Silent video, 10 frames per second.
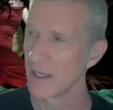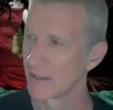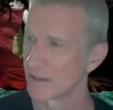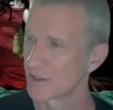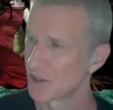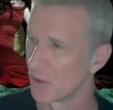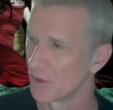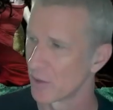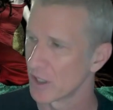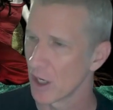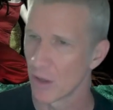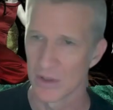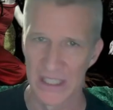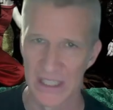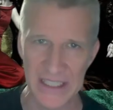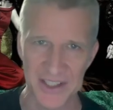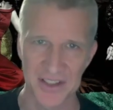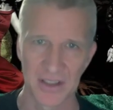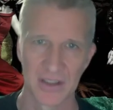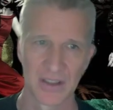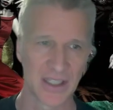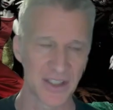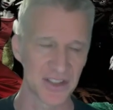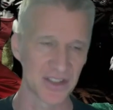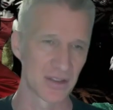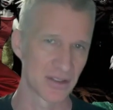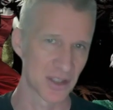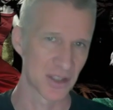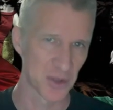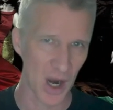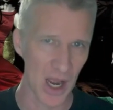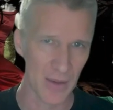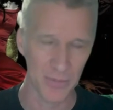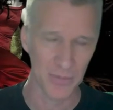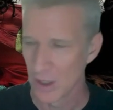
so there we go. Links, subscribe,